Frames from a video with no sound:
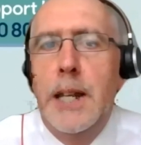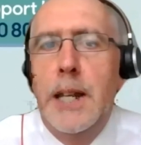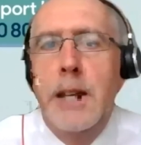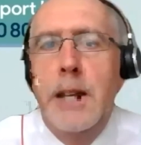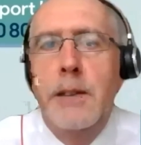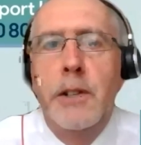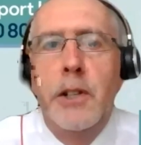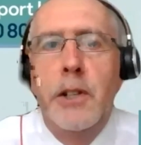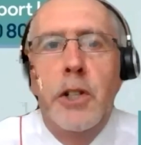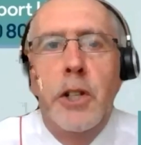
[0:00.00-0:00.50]

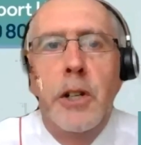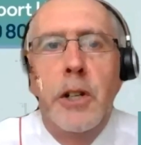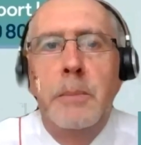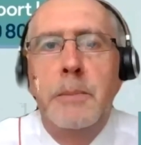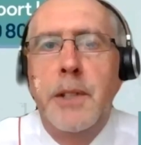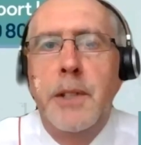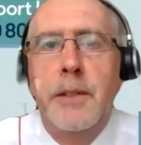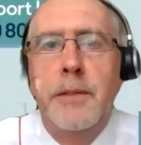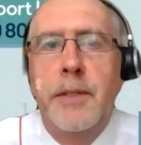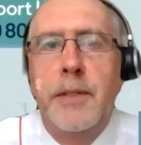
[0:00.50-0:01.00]
even in
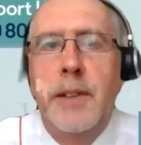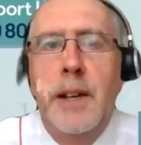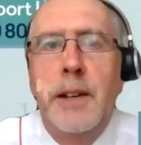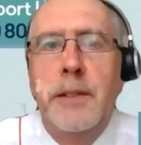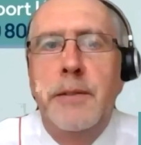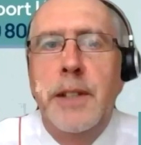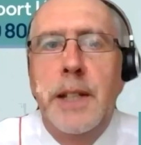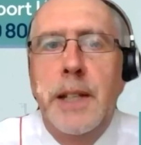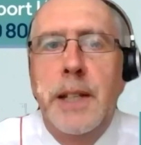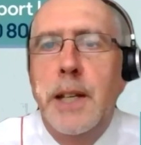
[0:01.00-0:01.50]
terms of
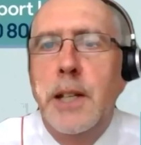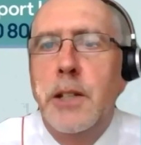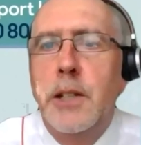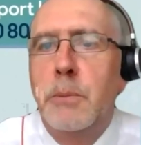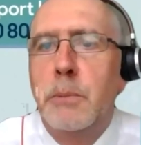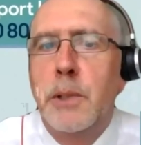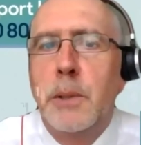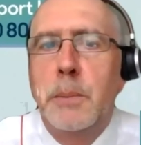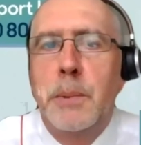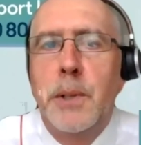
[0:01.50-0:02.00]
engaging
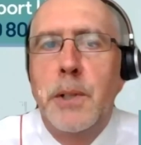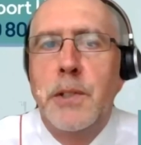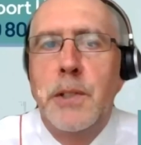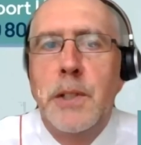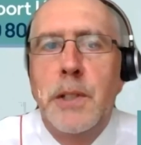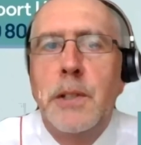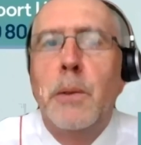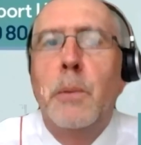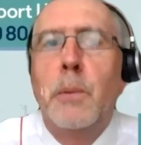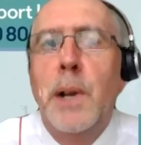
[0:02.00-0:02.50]
with the
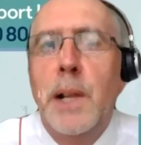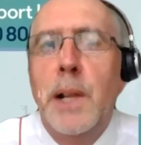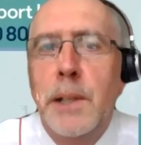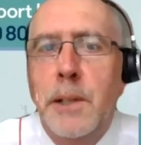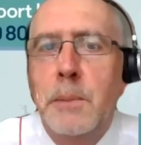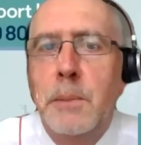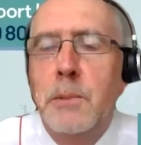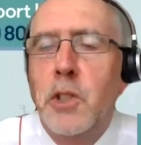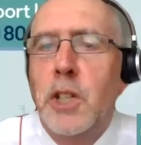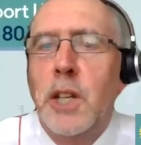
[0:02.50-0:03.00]
person in a
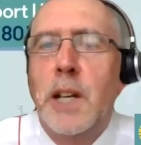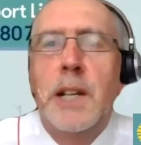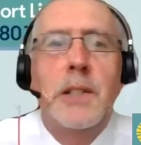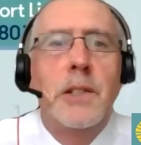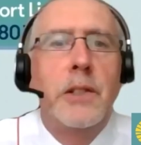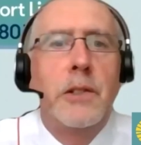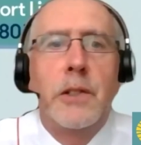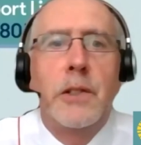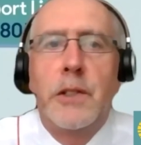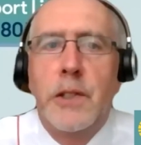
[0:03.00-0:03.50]
welcome chat
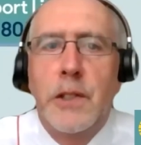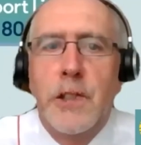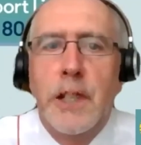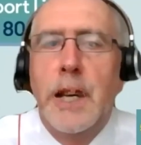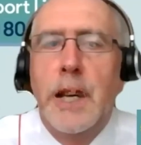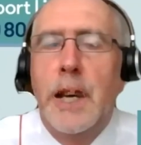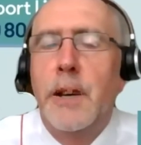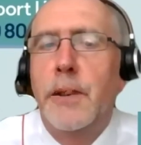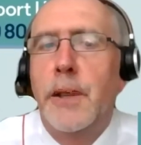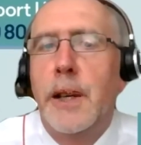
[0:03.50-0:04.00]
and just see
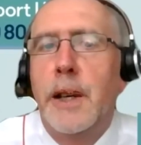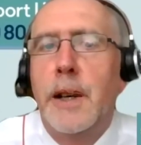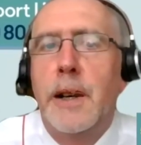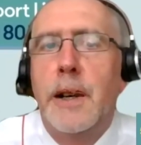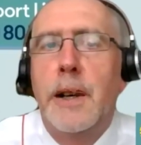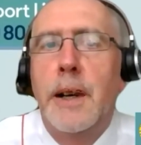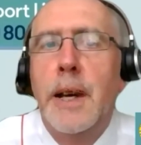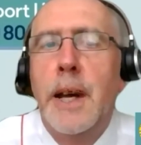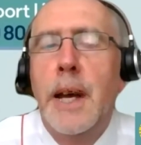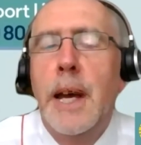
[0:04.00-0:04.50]
how they
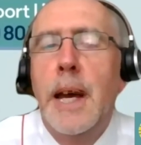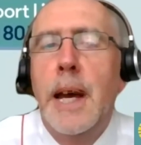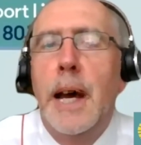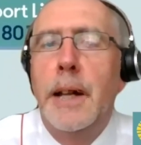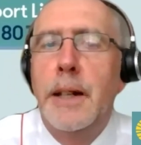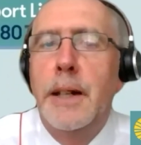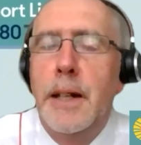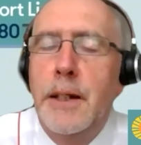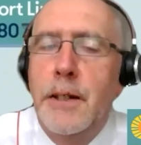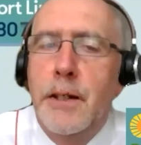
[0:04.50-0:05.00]
are,
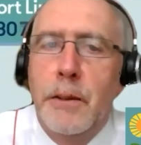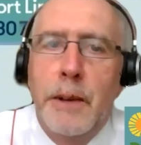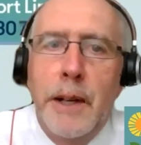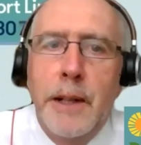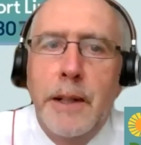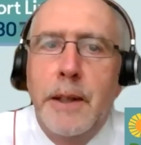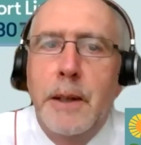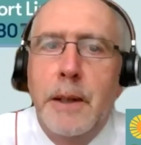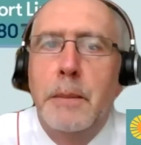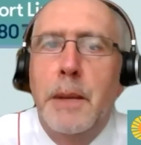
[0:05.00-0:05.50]
and is there
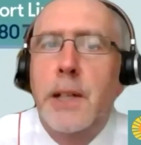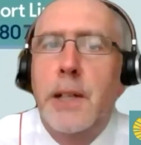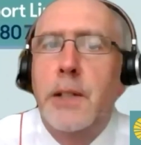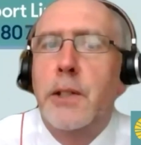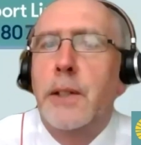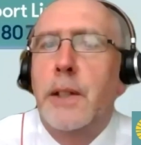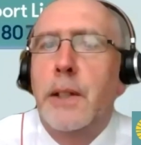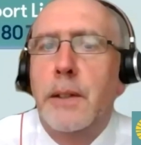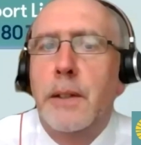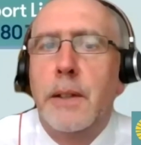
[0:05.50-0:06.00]
anything
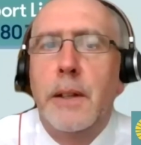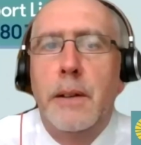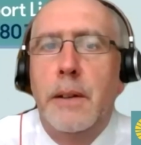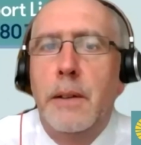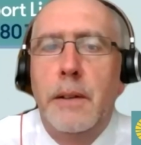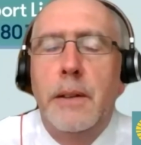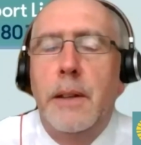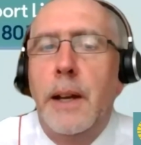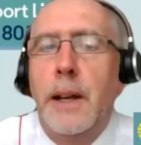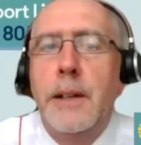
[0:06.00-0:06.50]
major, that
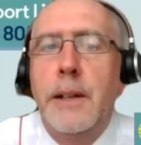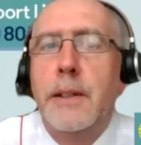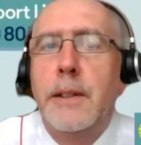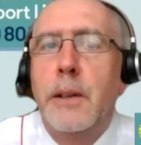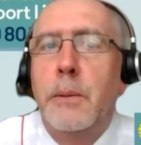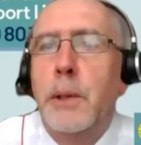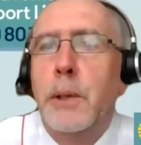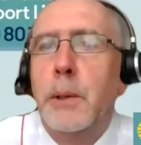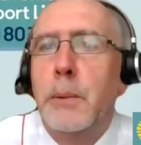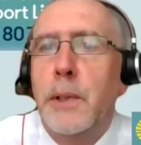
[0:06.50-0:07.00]
anything
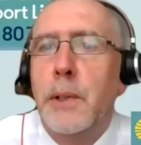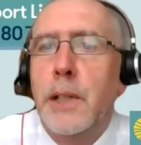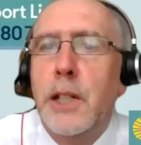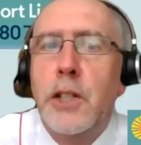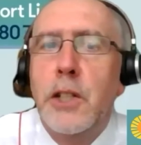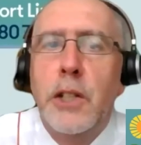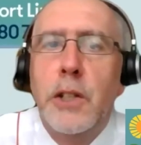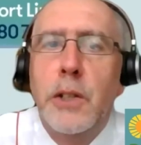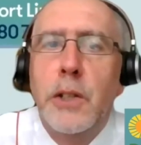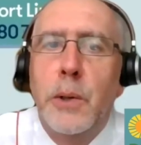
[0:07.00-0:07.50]
that we would need
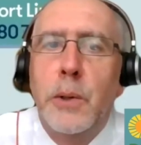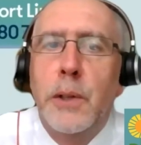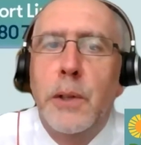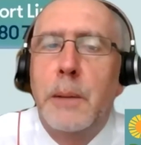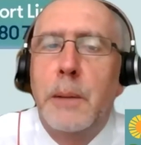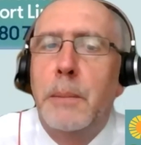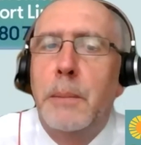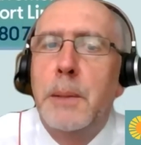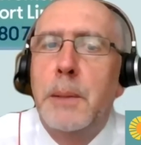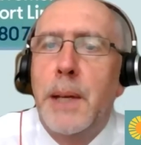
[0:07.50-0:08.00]
to know
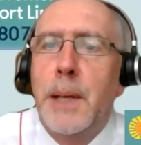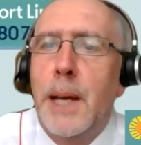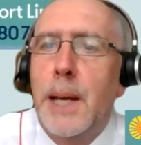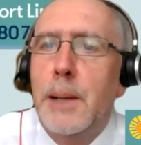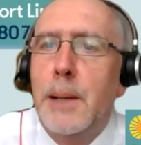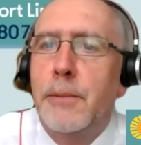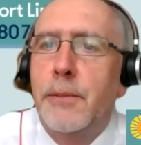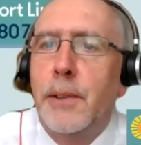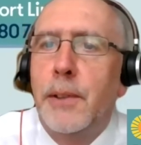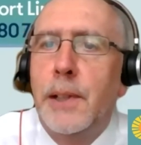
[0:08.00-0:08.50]
that might be
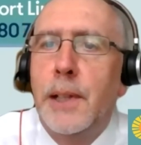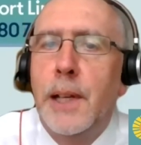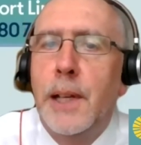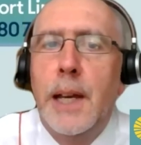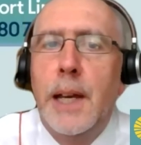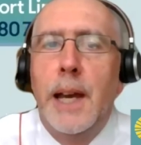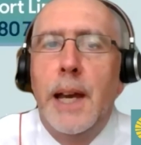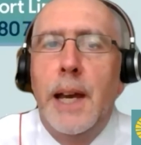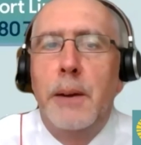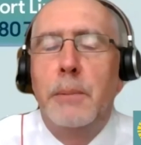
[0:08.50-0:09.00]
helpful,
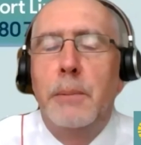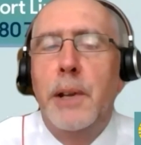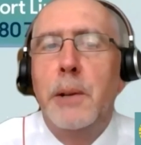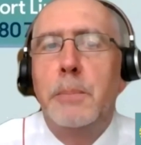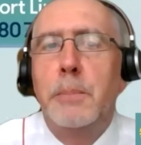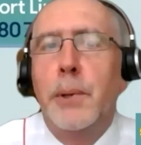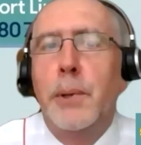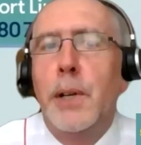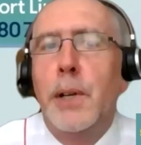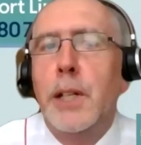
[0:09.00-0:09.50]

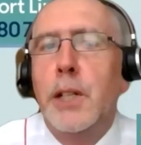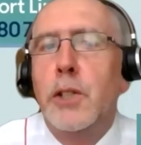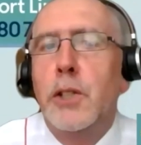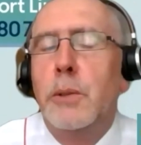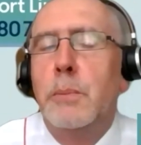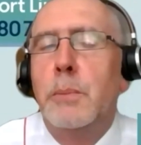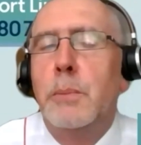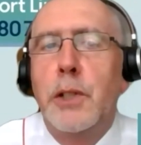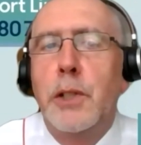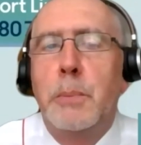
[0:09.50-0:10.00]
without prying
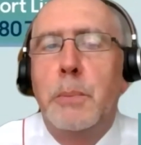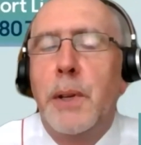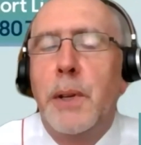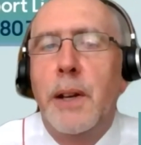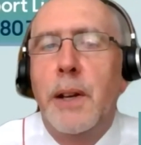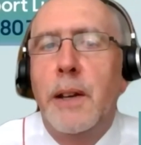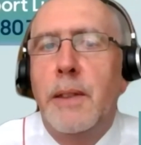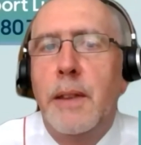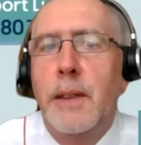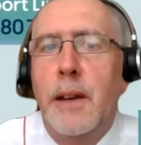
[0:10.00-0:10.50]
too much.
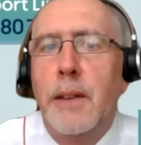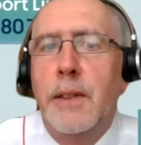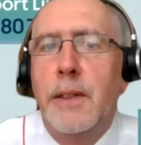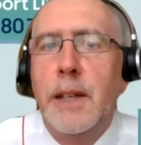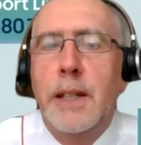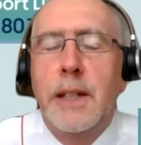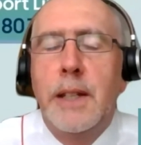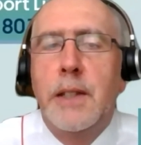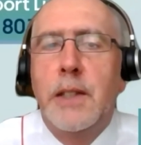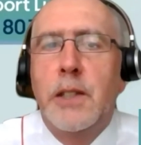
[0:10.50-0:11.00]
But I
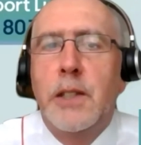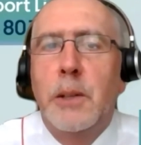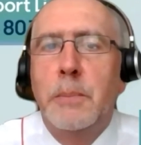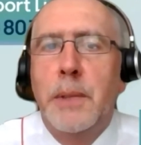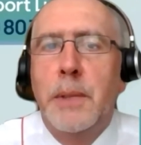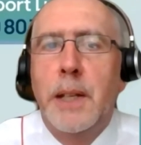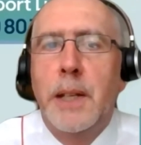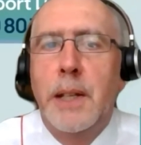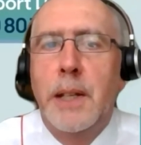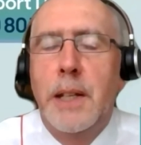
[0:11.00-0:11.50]
think it's
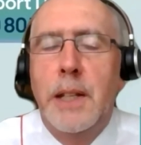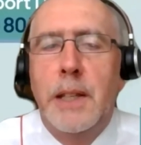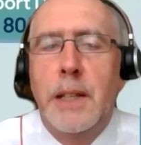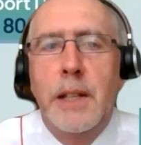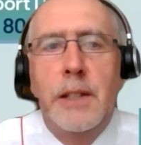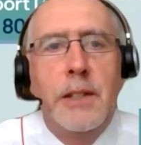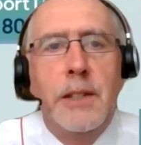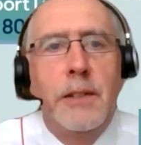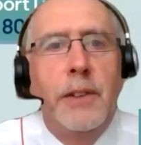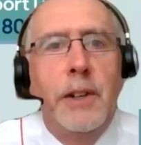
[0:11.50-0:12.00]
something,
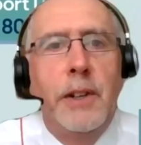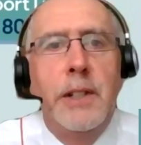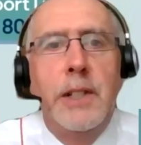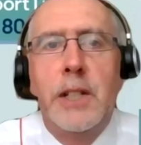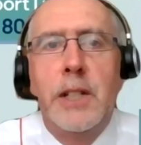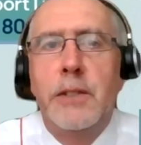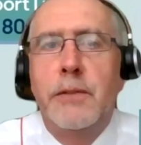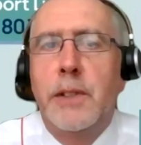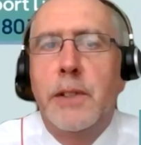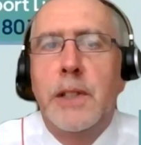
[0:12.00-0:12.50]
it's a very
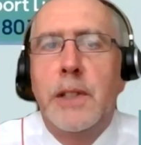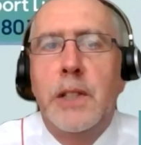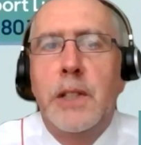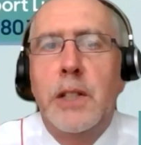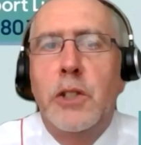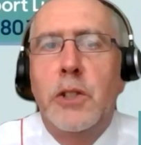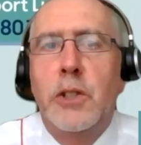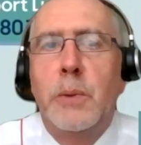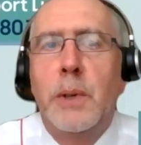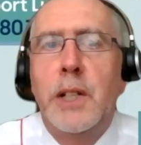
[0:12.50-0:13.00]
difficult
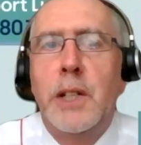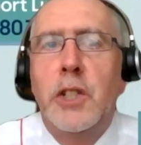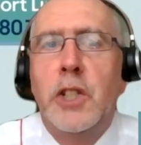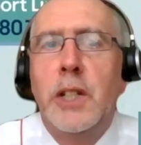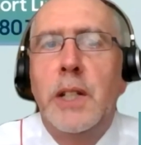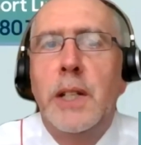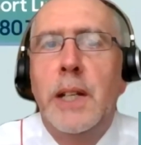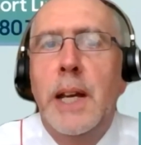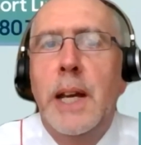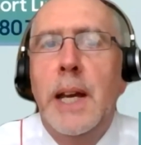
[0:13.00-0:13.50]

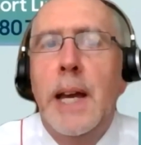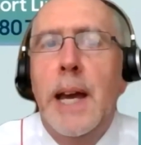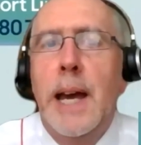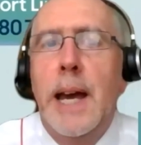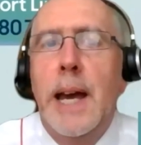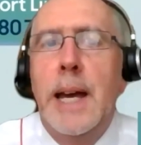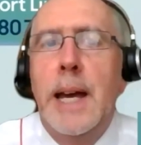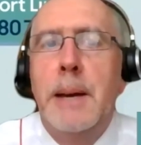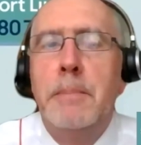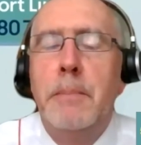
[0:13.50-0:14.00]
situation.
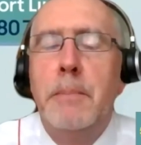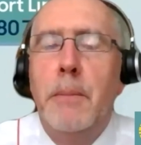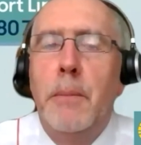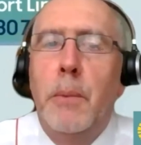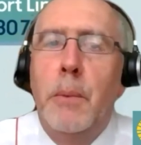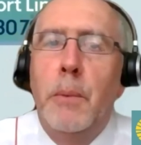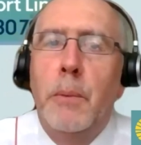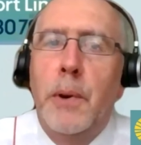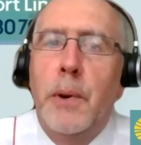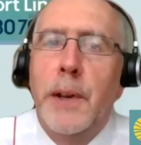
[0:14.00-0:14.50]

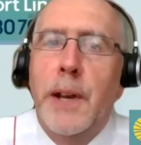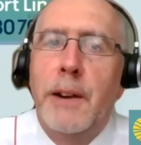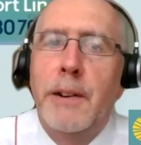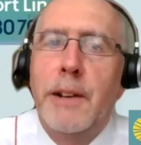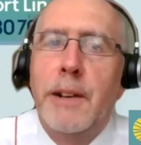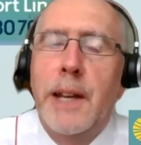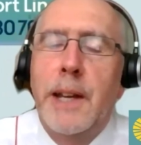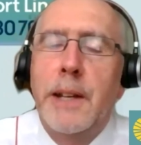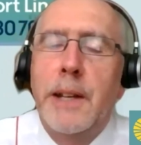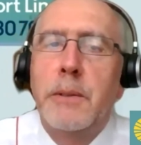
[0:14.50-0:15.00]
What
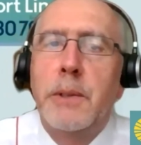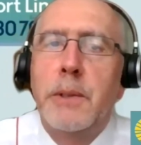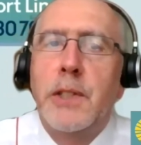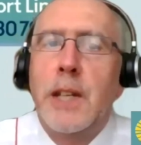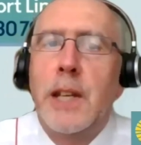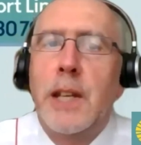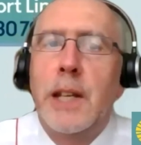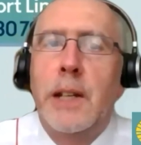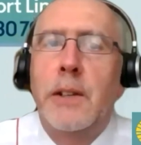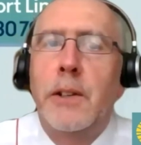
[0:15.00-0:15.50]
Arianna was
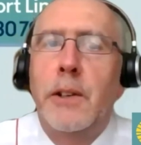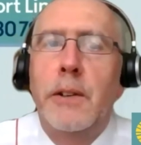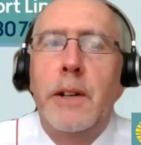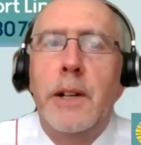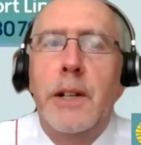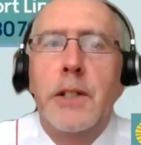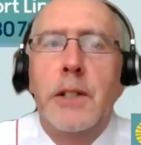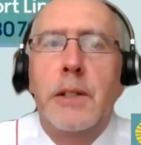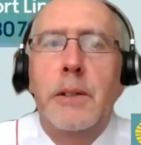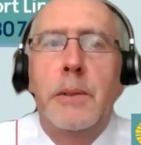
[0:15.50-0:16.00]
saying in her
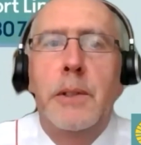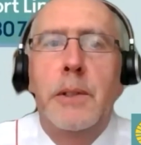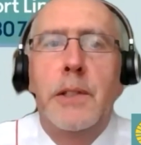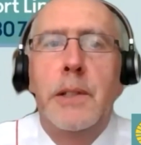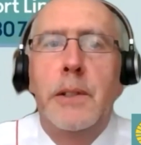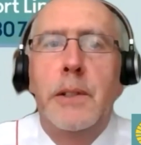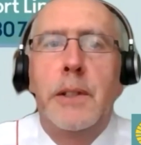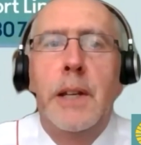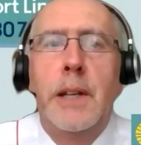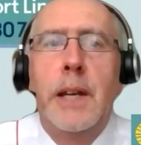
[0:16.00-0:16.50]
article was,
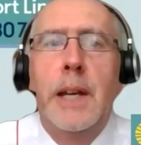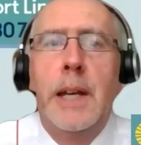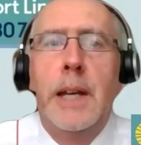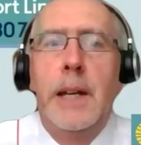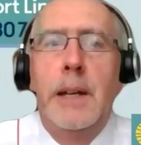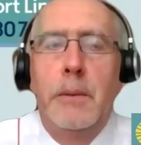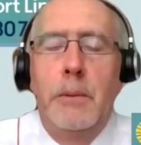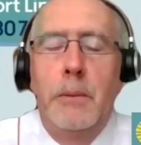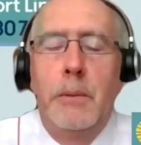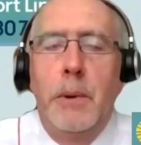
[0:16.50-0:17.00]
look,
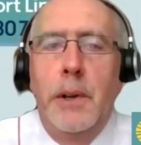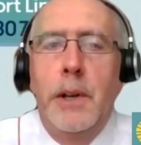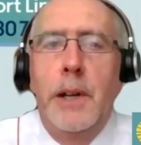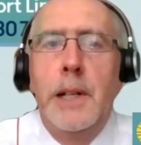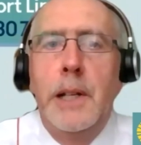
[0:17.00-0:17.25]
what